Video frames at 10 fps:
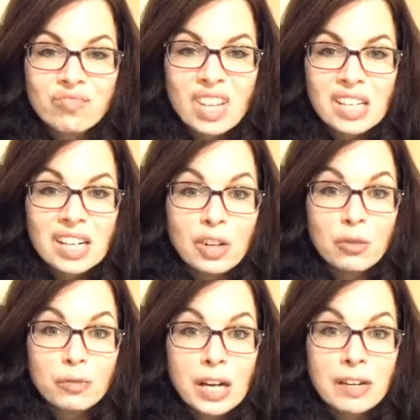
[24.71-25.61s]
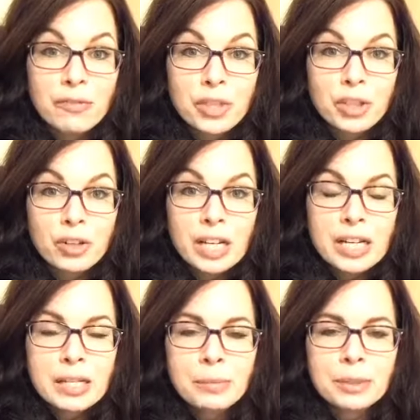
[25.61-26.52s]

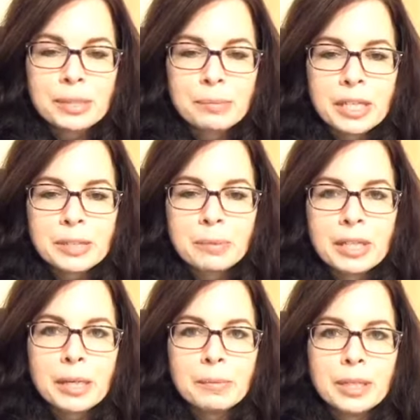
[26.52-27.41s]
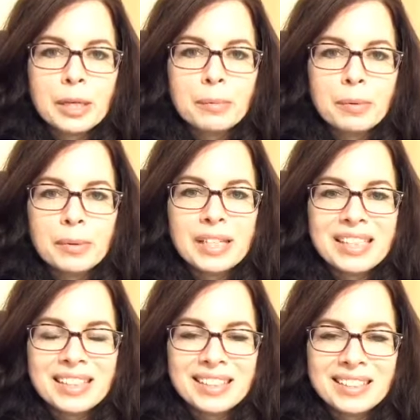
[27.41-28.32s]
5:30, because my husband got me up
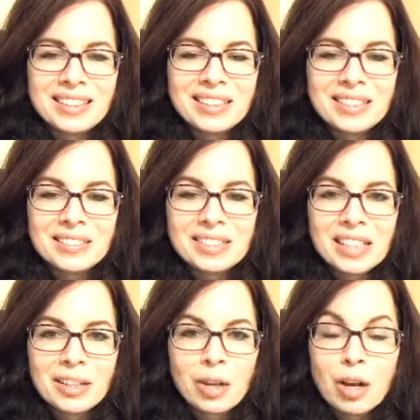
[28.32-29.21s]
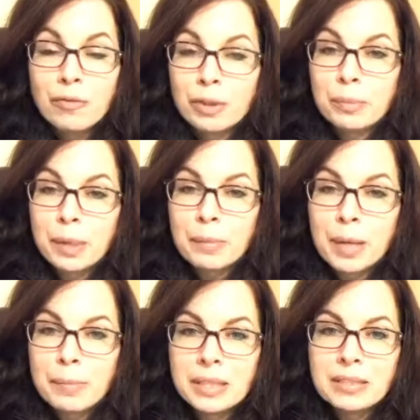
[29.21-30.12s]
and he set coffee by my
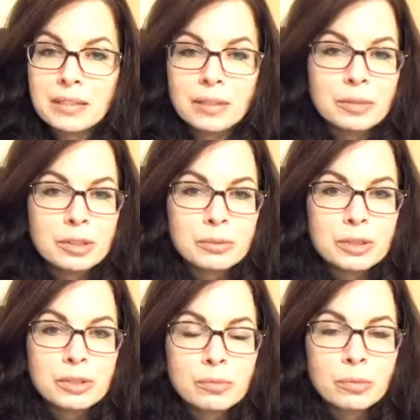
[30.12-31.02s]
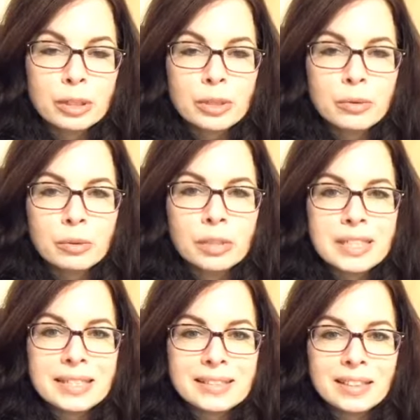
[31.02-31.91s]
bedside, which was really cool. He
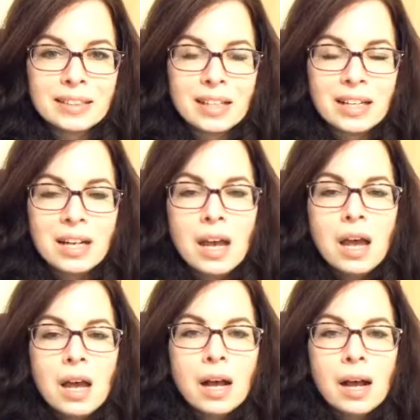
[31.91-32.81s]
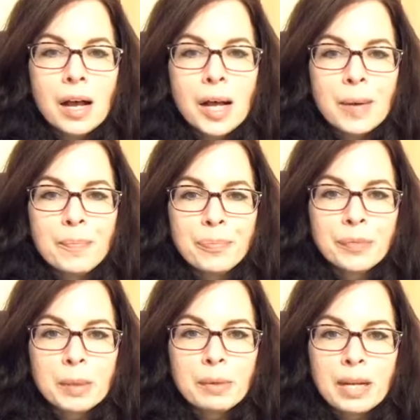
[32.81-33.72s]
does that a lot. But